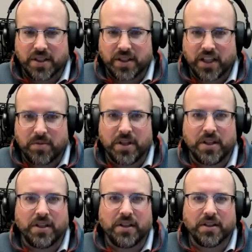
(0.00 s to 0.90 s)
it'll give
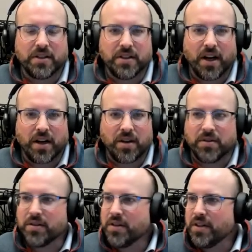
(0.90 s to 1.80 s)
me
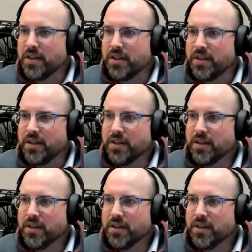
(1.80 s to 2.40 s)
the